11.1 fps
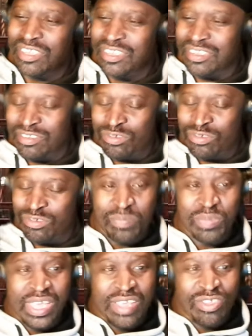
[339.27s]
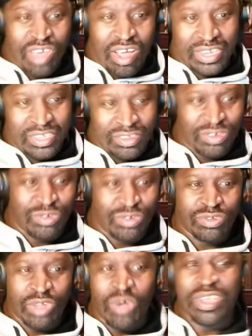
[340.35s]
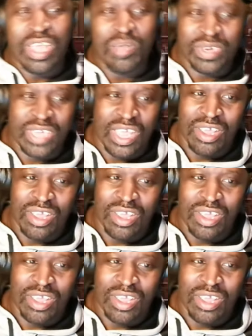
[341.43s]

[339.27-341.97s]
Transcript: Sweatband jogging suits. Don't come in there